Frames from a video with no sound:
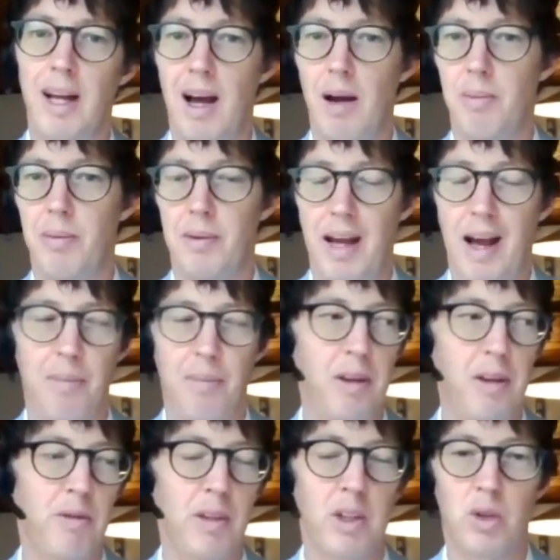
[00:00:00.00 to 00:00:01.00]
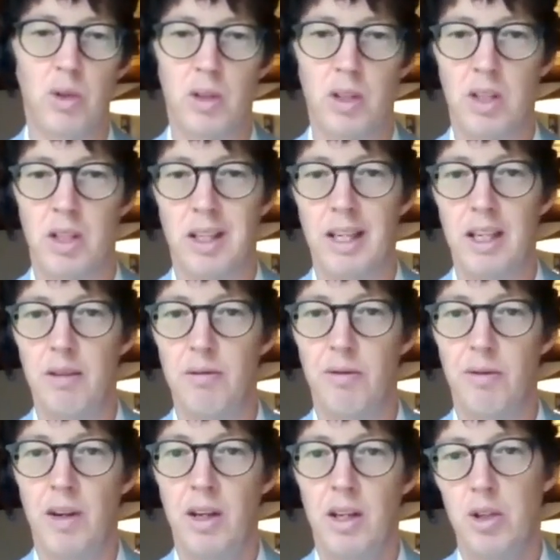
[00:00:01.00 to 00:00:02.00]
up every sort of
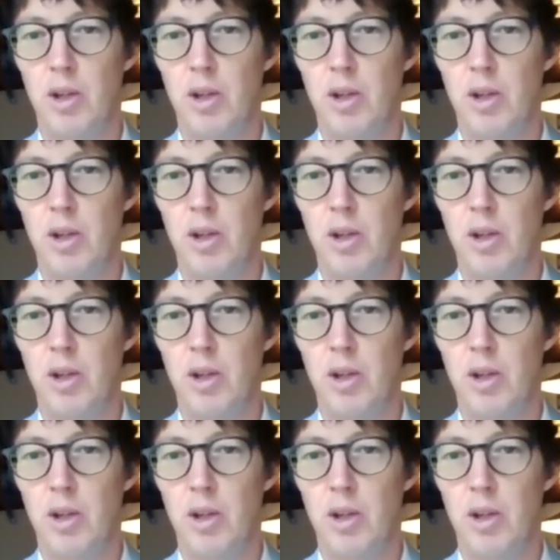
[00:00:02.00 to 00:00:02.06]
sleeve,